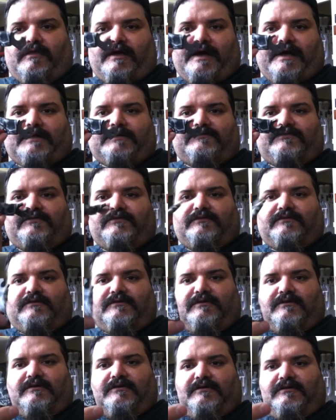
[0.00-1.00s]
that
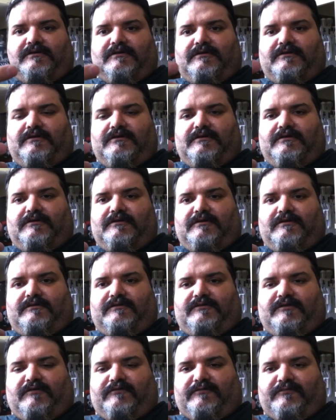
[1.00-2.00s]

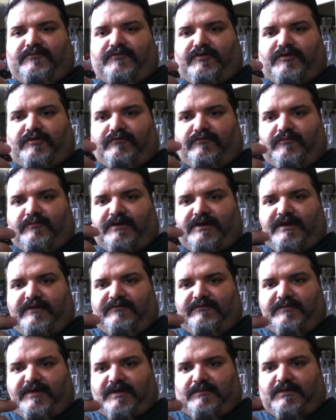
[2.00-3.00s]
Dell from Dirty Room
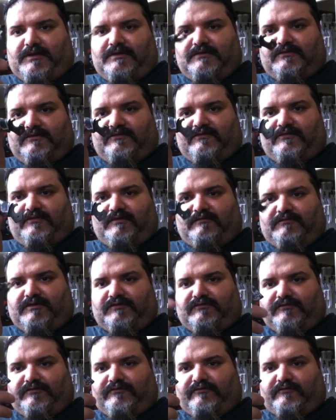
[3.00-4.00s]
Knives made me. This is the
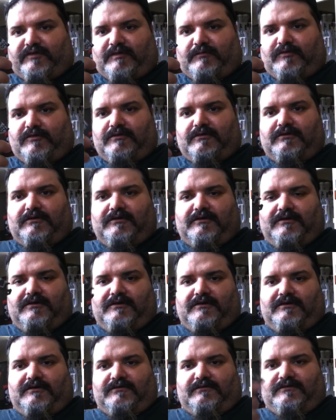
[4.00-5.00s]
original screamer.
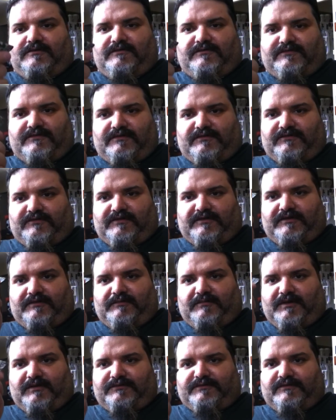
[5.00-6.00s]
This is
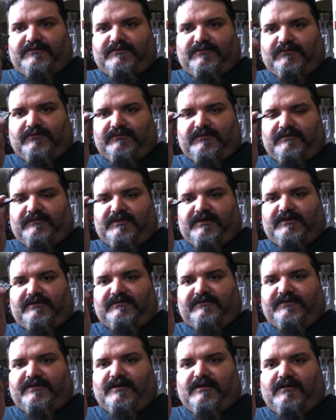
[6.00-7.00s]
a multi-tool that me
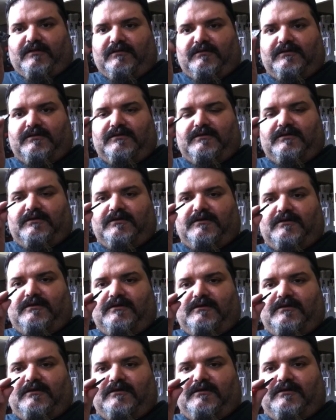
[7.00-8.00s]
and Dell
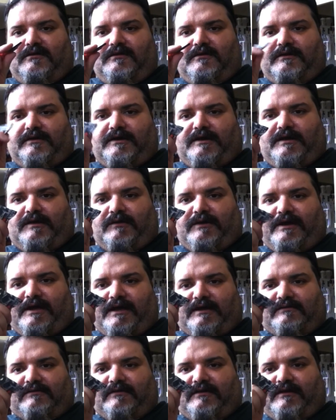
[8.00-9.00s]
kind of
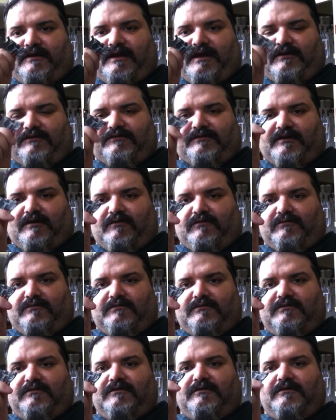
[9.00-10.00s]
hacked, hashed out.